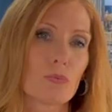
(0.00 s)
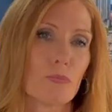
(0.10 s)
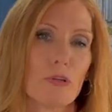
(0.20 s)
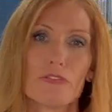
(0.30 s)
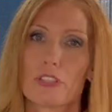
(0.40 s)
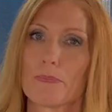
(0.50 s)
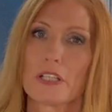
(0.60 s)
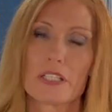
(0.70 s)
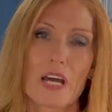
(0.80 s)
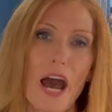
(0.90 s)
removed some of
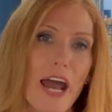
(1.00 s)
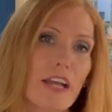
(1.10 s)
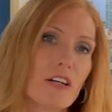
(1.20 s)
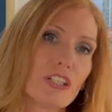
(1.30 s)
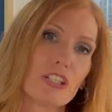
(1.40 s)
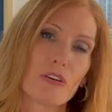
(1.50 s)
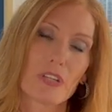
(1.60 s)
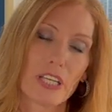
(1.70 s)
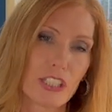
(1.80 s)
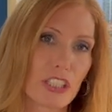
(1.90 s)
the tile, you know,
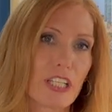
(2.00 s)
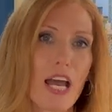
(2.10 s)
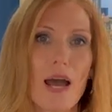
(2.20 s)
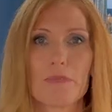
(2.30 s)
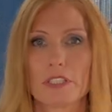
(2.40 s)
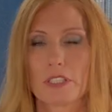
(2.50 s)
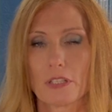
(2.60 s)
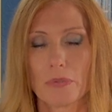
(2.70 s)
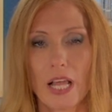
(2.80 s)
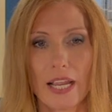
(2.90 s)
the kitchen cabinets,
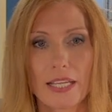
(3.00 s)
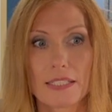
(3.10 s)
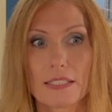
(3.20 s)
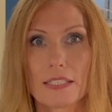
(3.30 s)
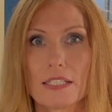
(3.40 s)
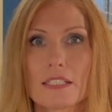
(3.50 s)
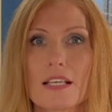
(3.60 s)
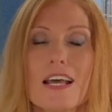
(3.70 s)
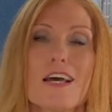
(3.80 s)
the appliances,